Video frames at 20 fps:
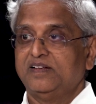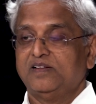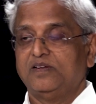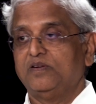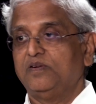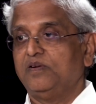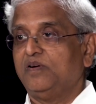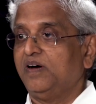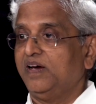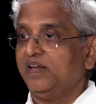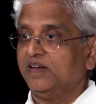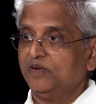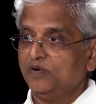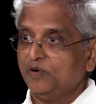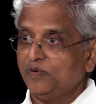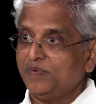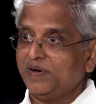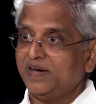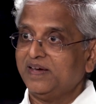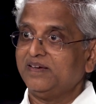no, I'll
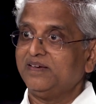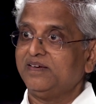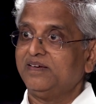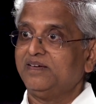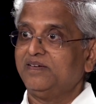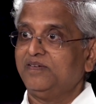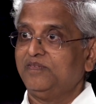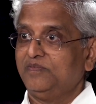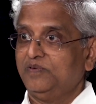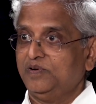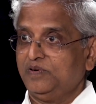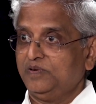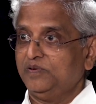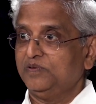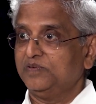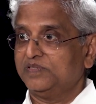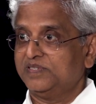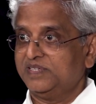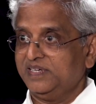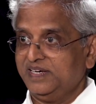go by what
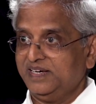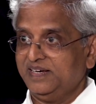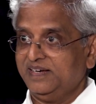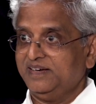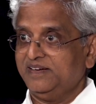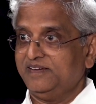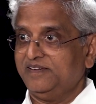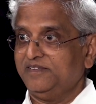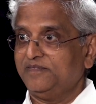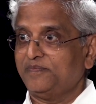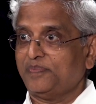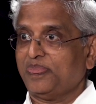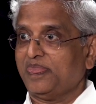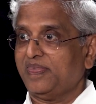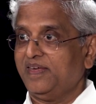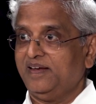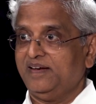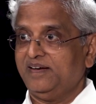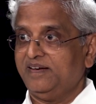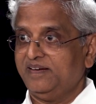you say,
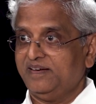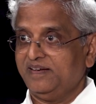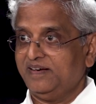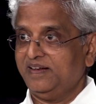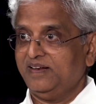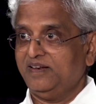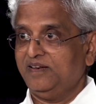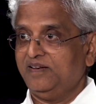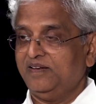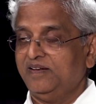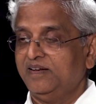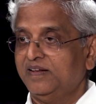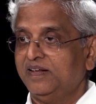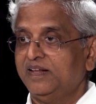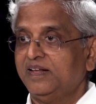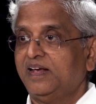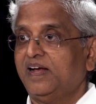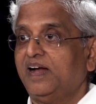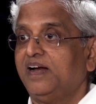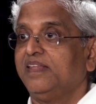and
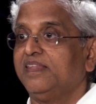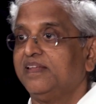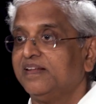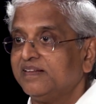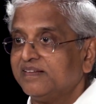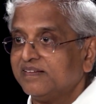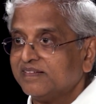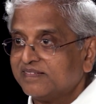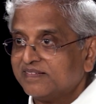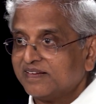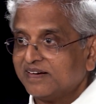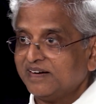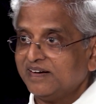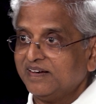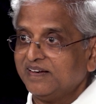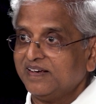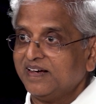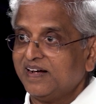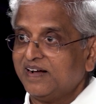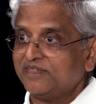then
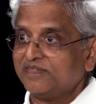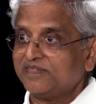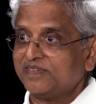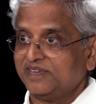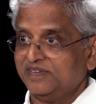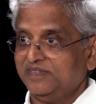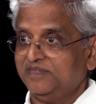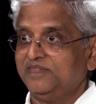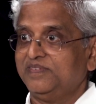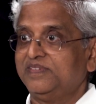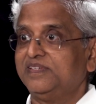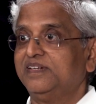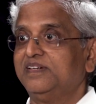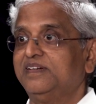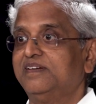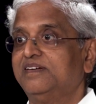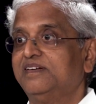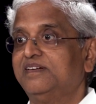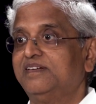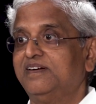suddenly after some, she
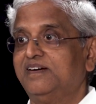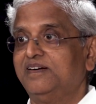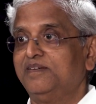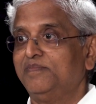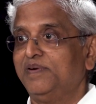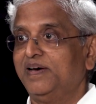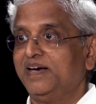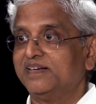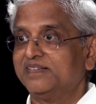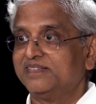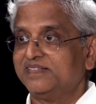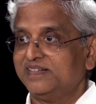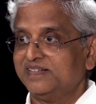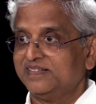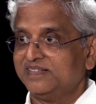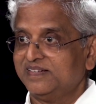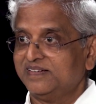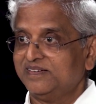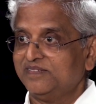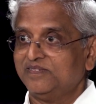turned back,
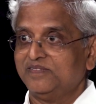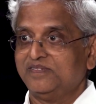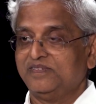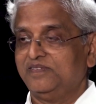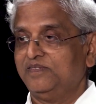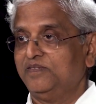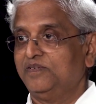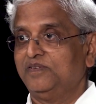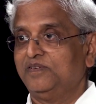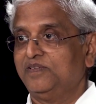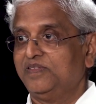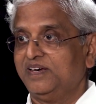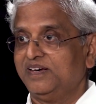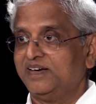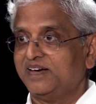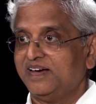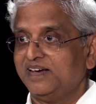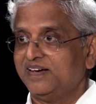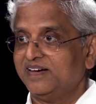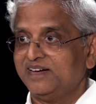says, no, don't
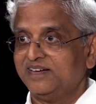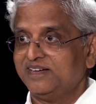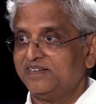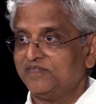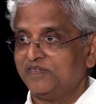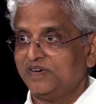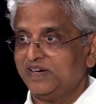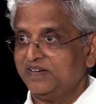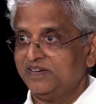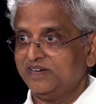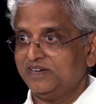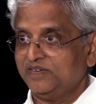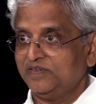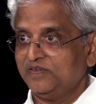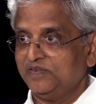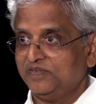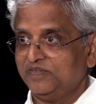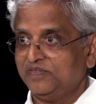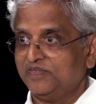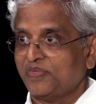think I can't violate
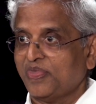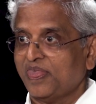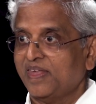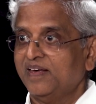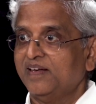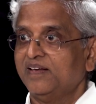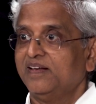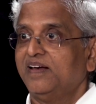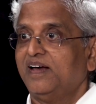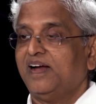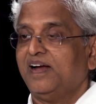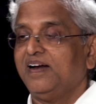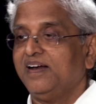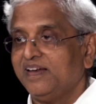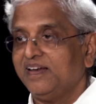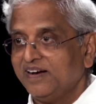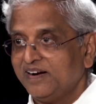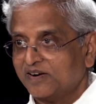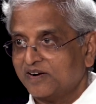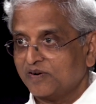you.
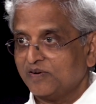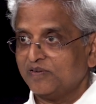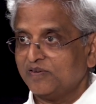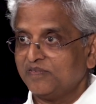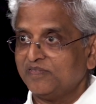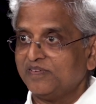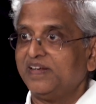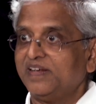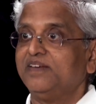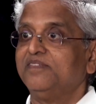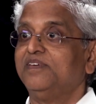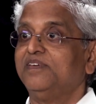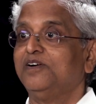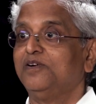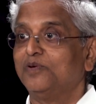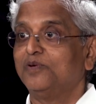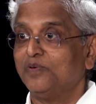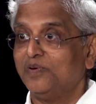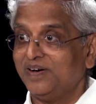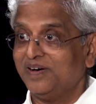And later on, when I
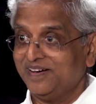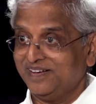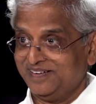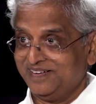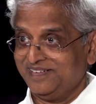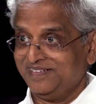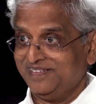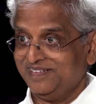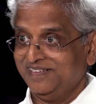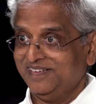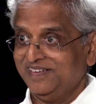went to her